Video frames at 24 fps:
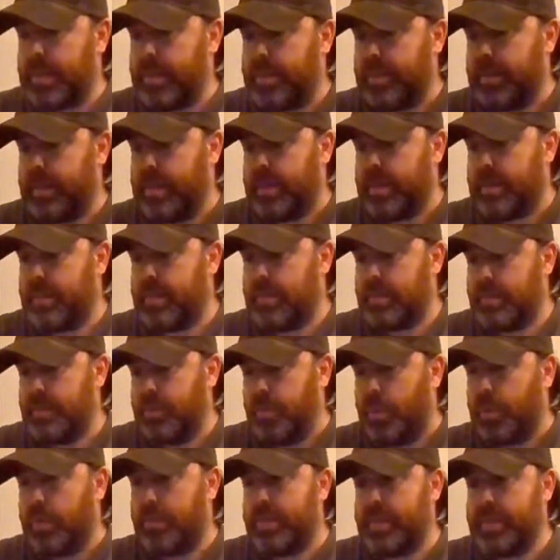got like
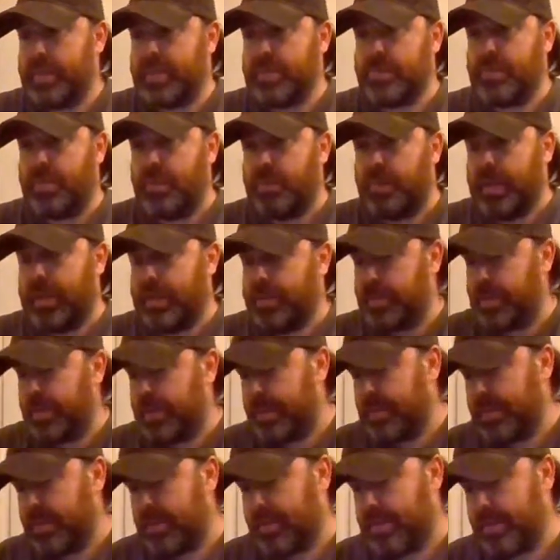Morpheus from the
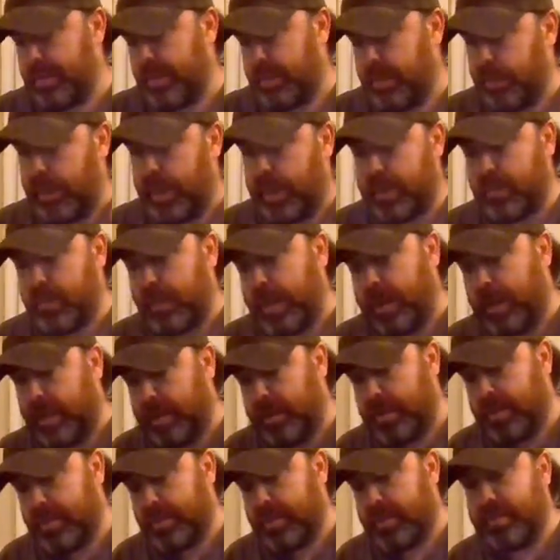Matrix in the back of my
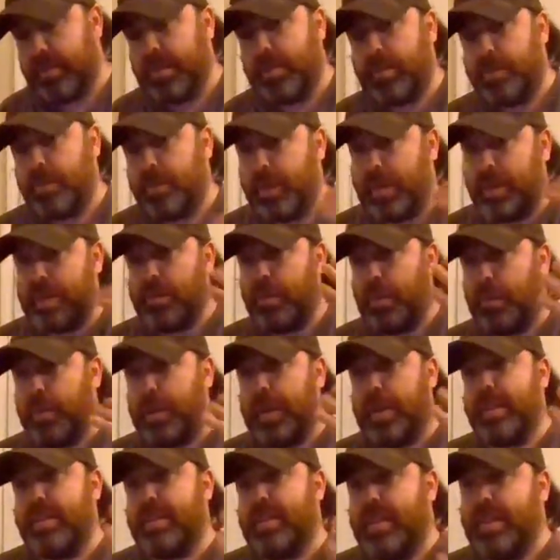
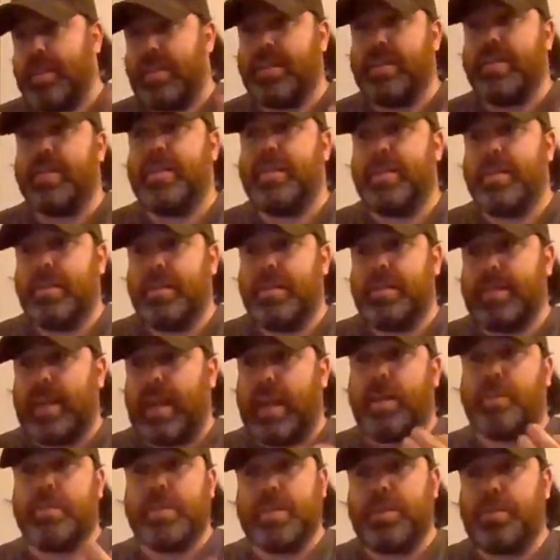mind. Like
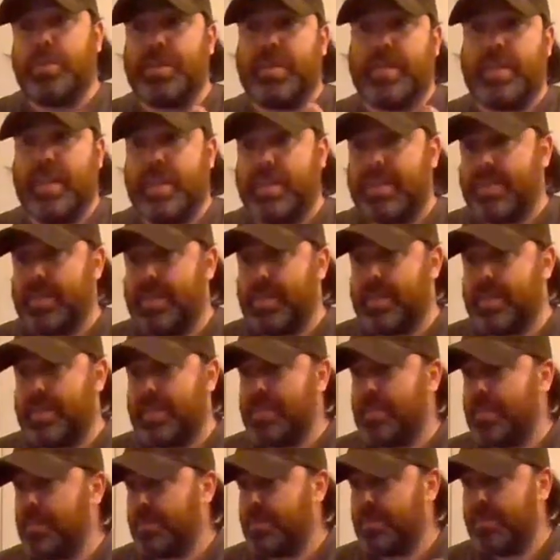time is always against
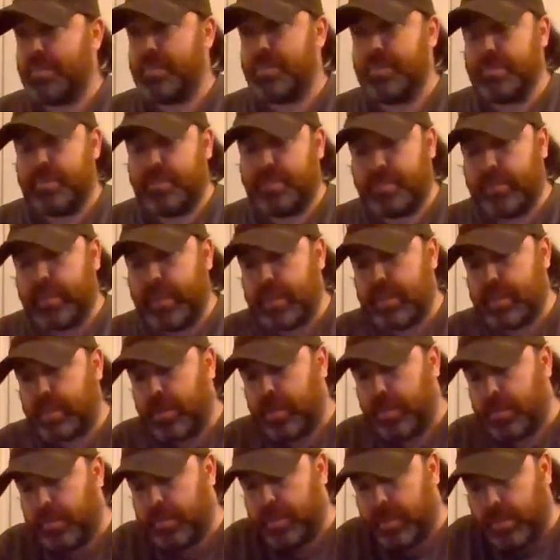us. That's
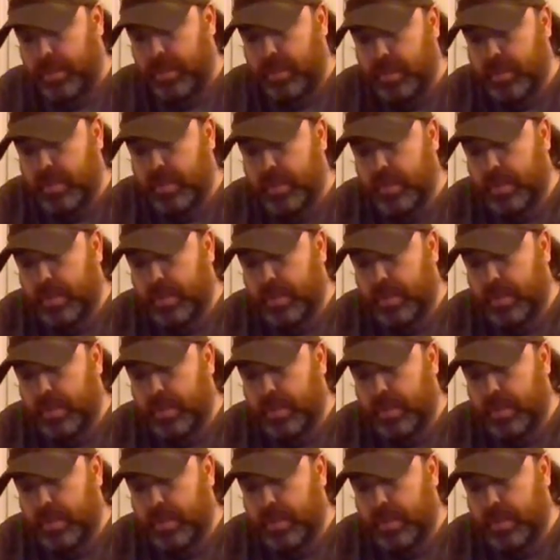how I feel.